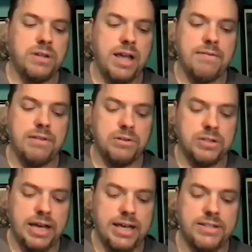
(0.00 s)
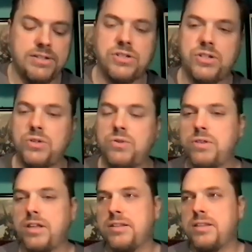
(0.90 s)
have little tie-ins to
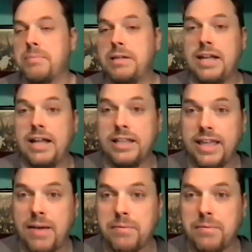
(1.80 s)
the Mandala game,